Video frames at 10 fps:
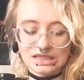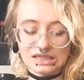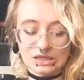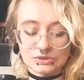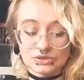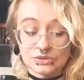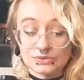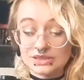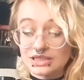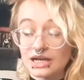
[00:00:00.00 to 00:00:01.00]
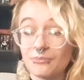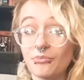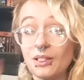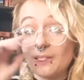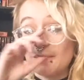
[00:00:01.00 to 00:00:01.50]
you know,
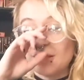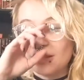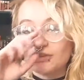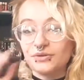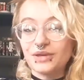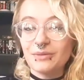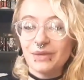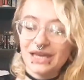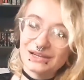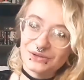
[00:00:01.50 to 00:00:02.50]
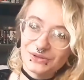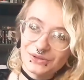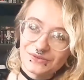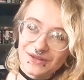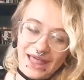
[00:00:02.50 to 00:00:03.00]
don't get paint
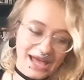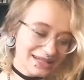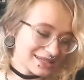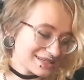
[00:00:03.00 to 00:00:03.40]
all over that.